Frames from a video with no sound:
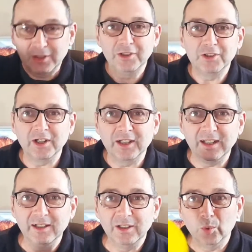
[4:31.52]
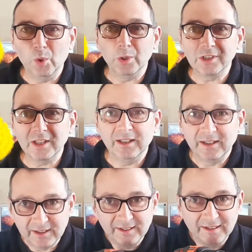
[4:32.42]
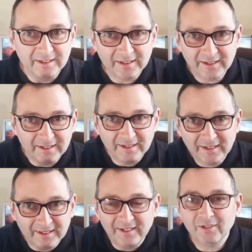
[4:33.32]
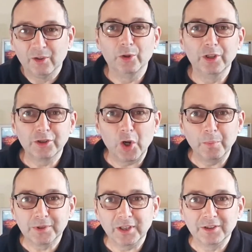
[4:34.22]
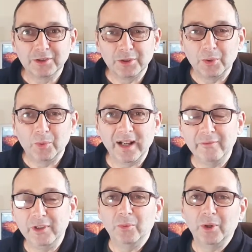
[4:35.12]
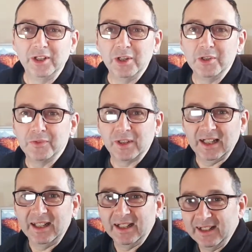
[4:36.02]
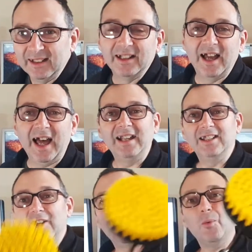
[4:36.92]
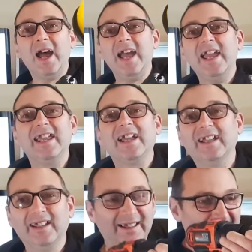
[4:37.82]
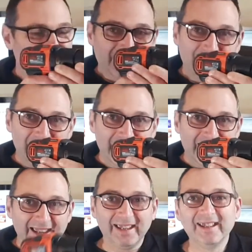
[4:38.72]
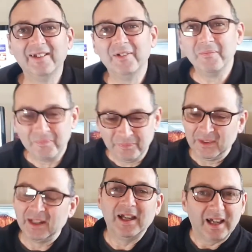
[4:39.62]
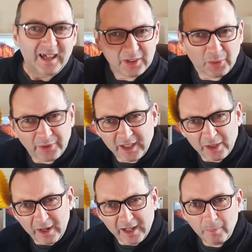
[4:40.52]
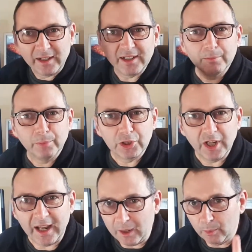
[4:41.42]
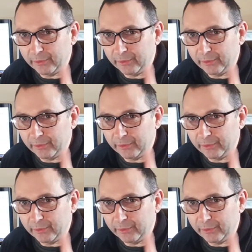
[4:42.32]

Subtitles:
dunk it in your water or your soap suds or whatever you want to use for cleaning, and you're away. Hey! I don't think I'd recommend it to brush your hair with